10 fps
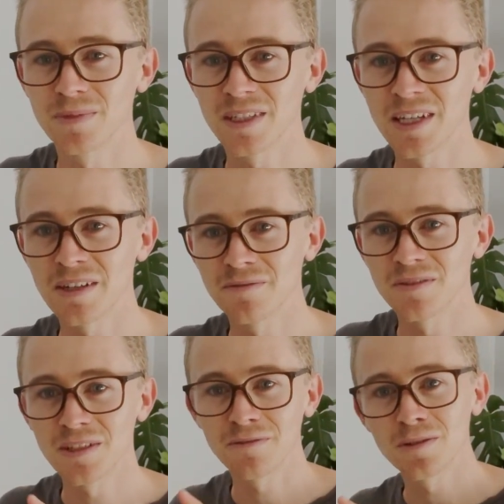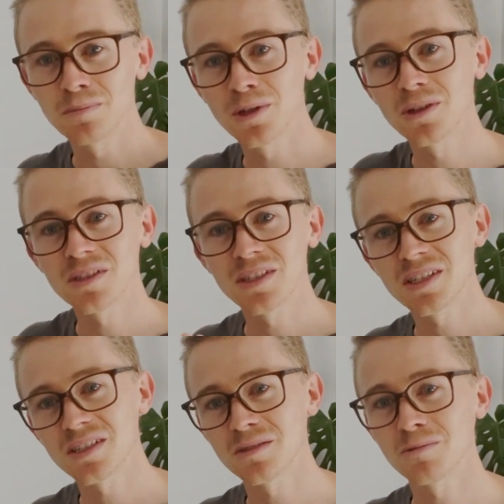have different
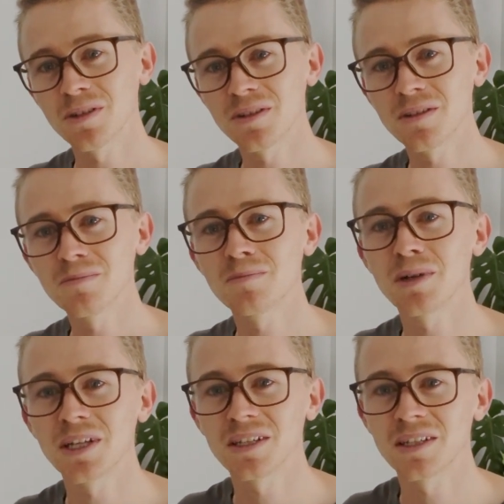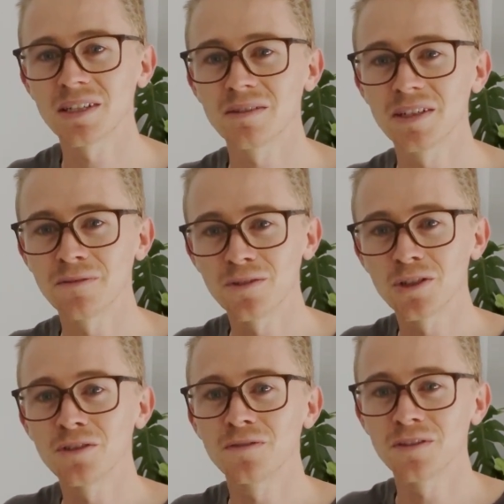processes with them, but if
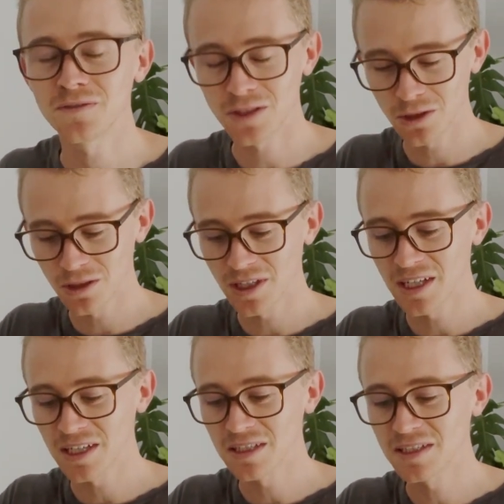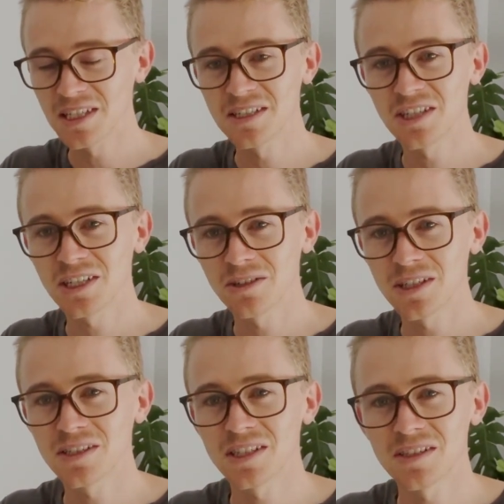you've got a
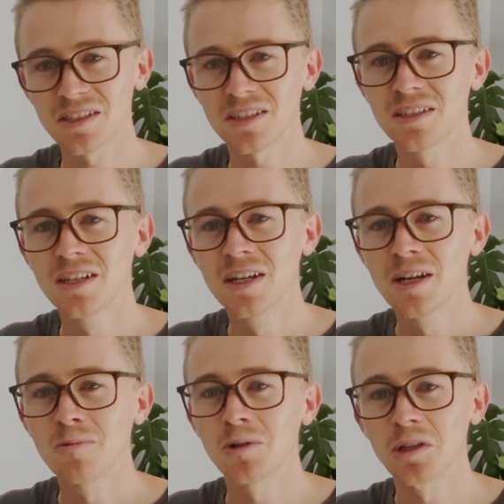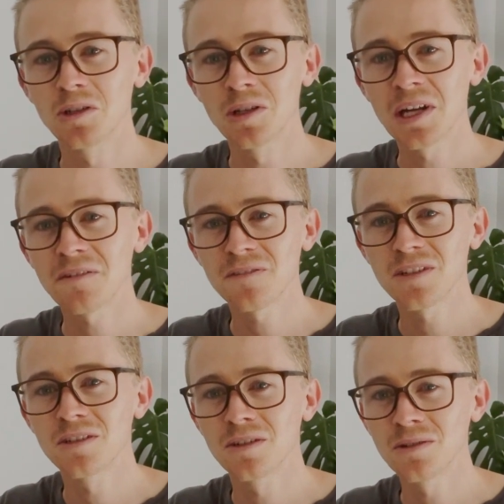DJI sensor, what you have
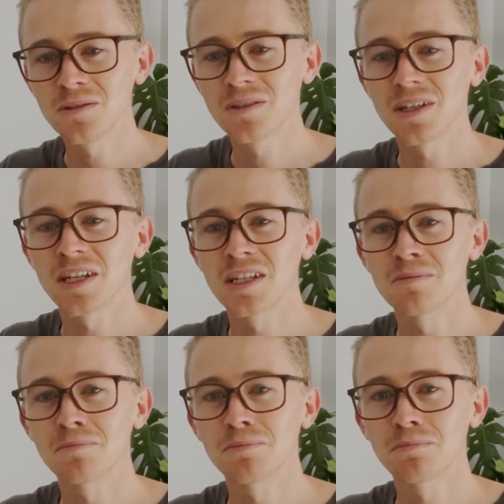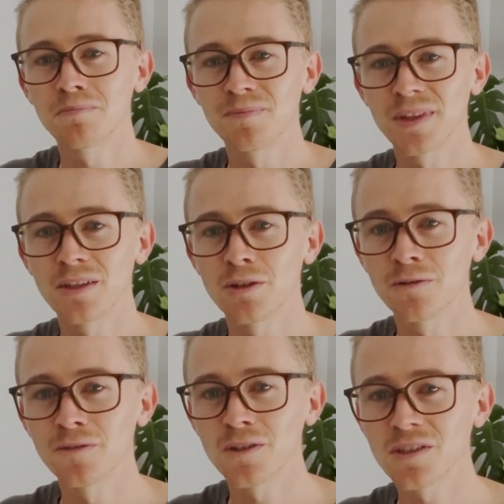to do is your
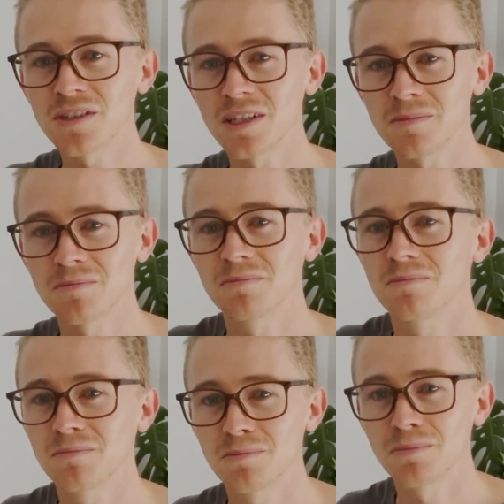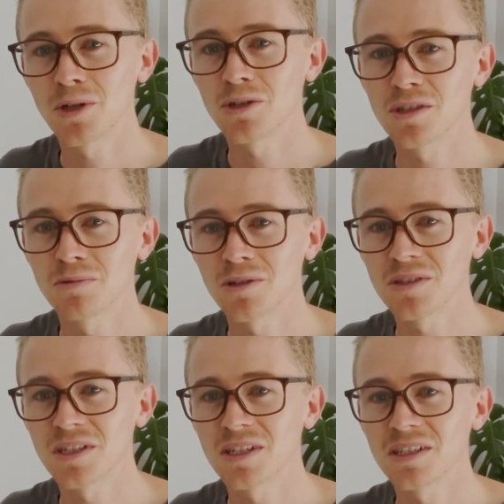first step,
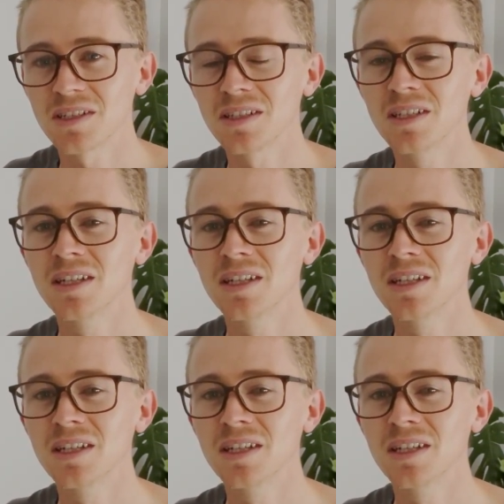post-processing